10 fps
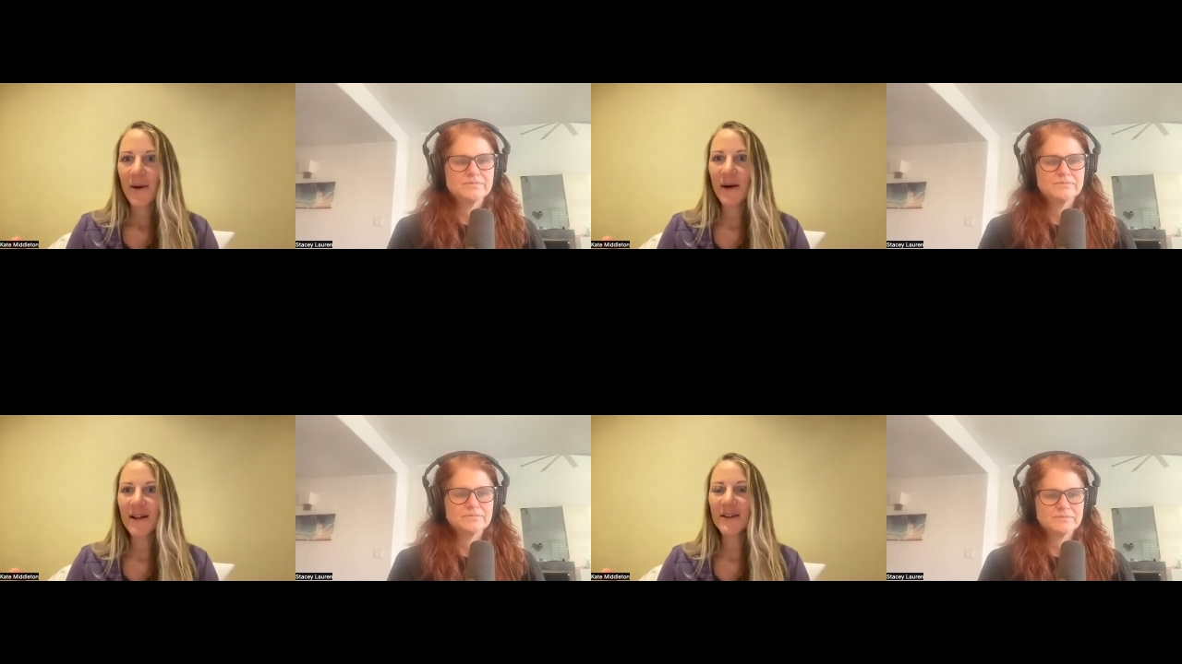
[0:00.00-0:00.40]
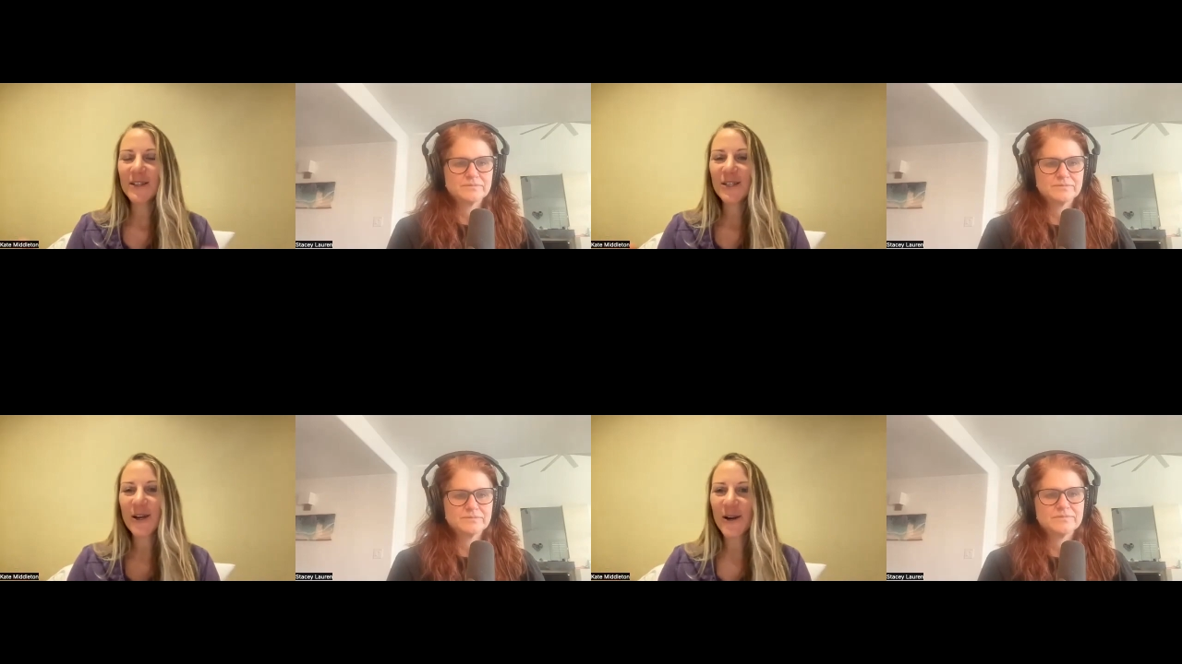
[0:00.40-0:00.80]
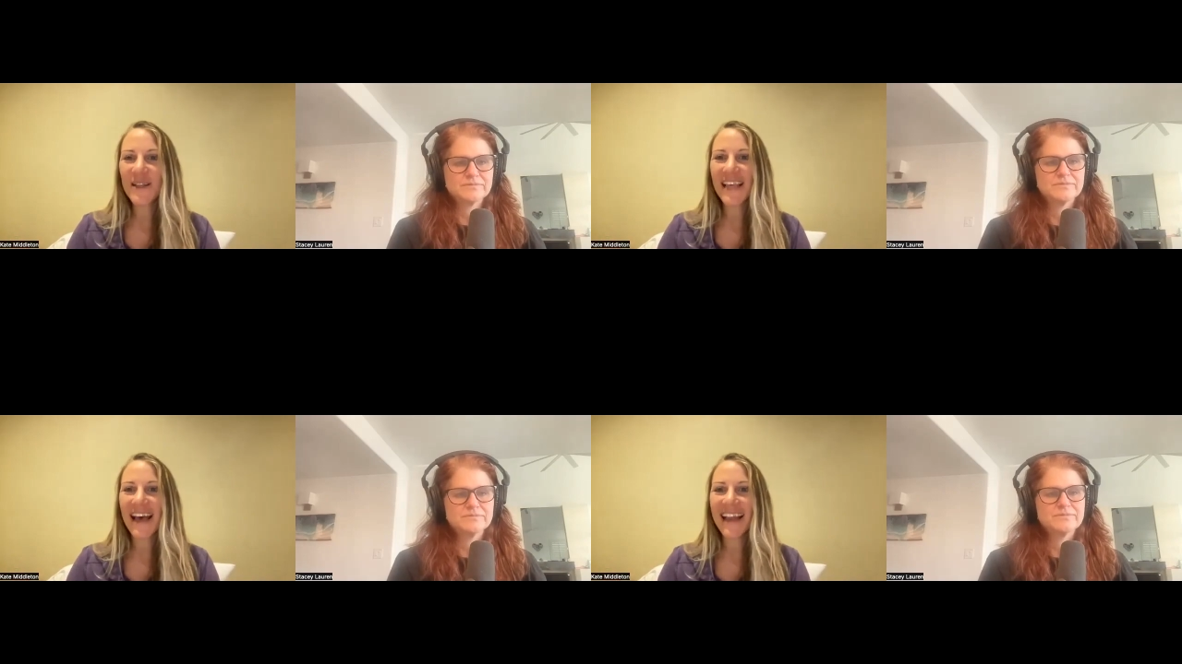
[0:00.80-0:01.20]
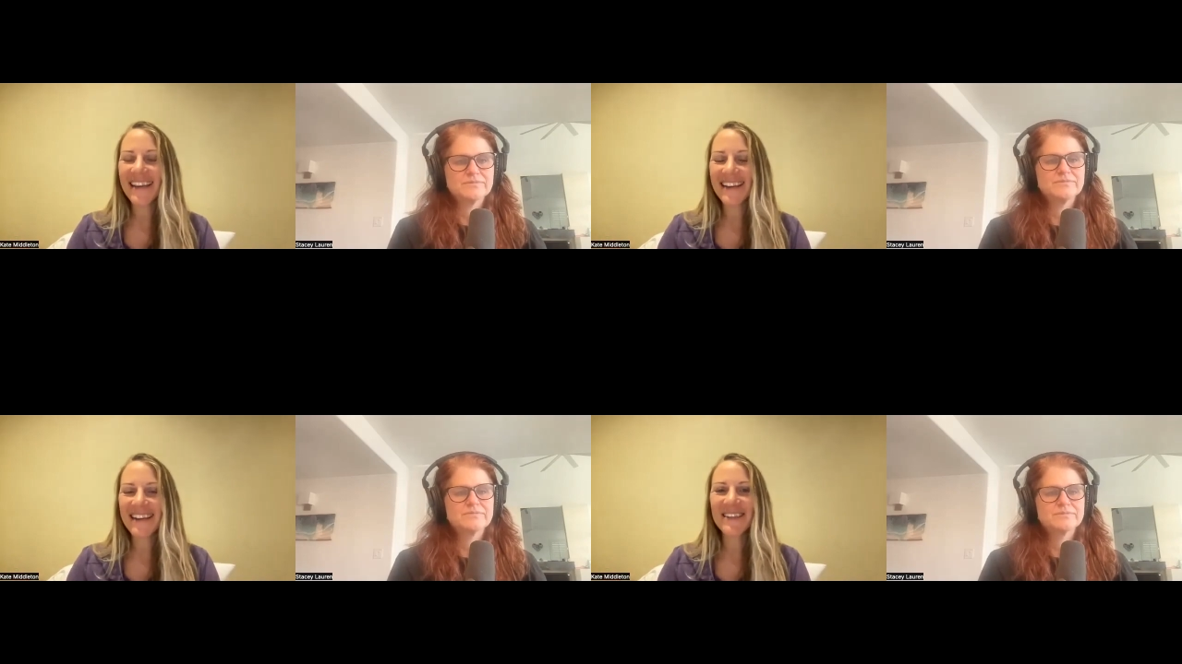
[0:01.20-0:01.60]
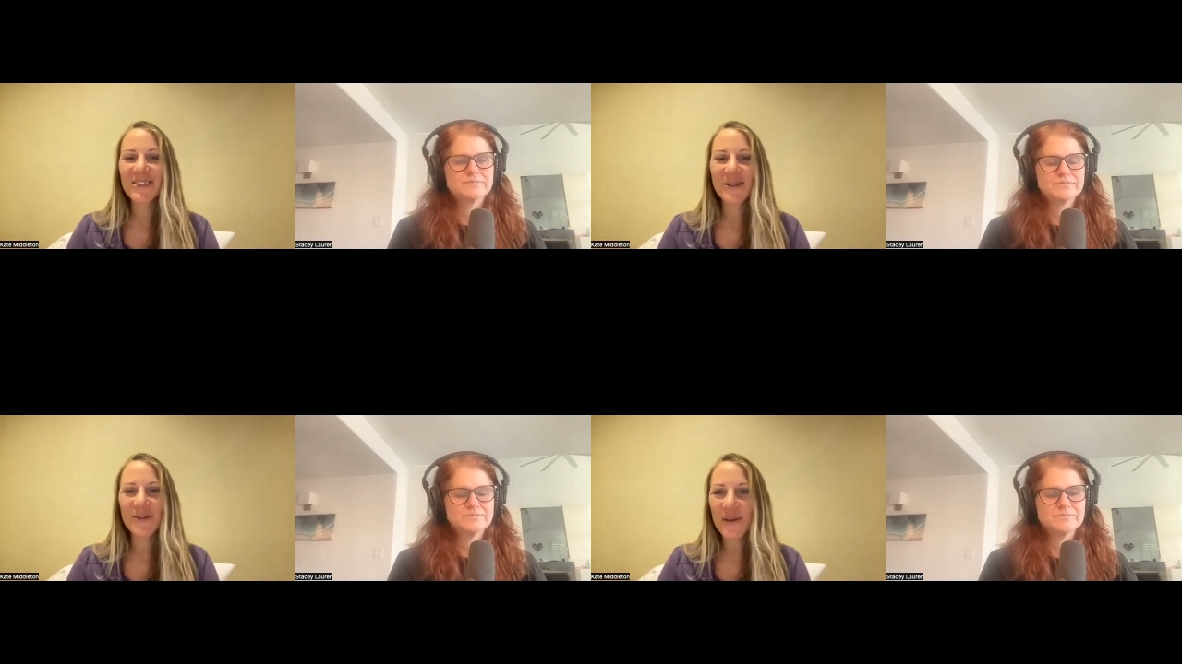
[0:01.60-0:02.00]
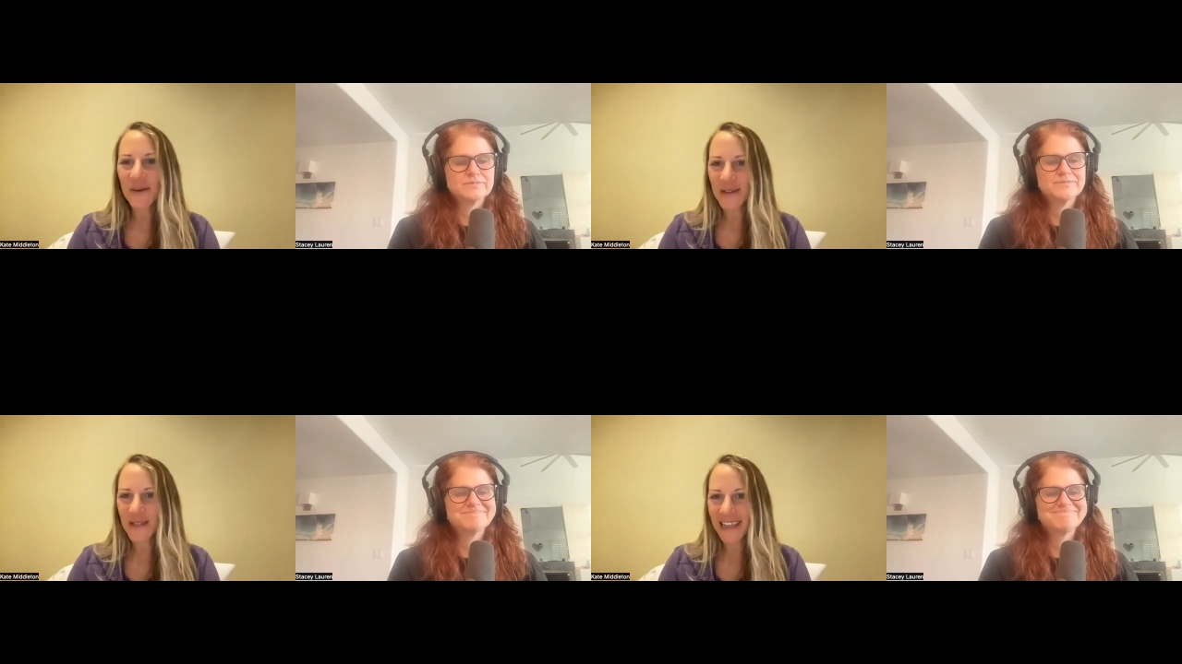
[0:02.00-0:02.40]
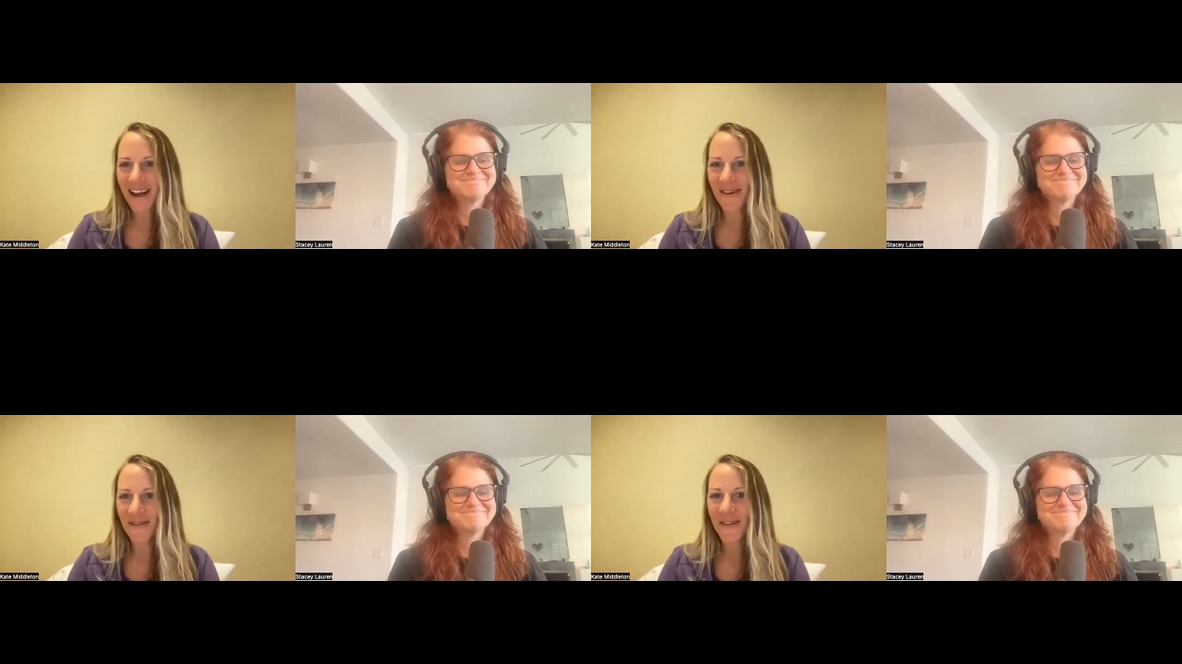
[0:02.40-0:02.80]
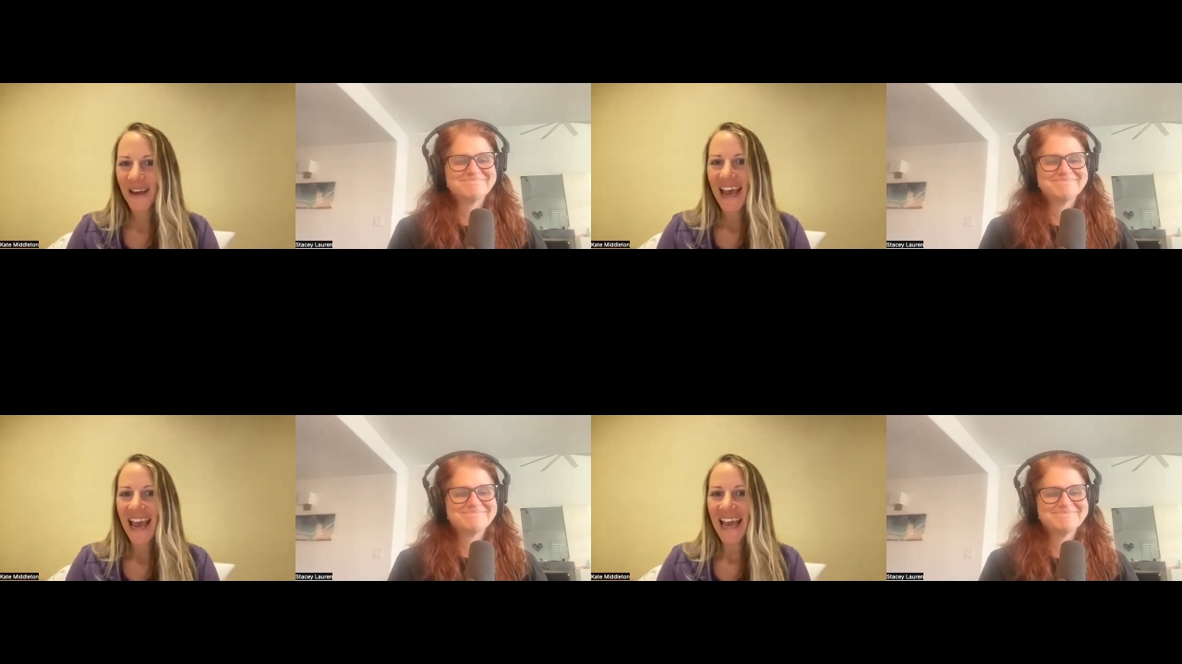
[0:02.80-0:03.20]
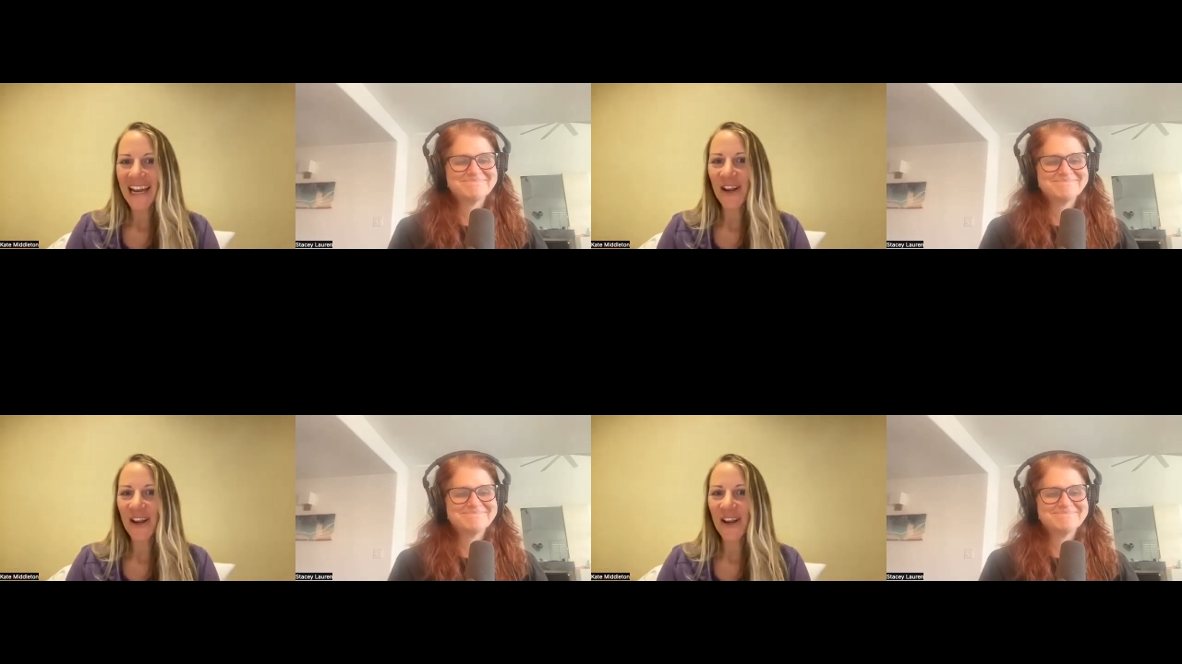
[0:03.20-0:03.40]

Speaker 1: Well, turn that to yourself and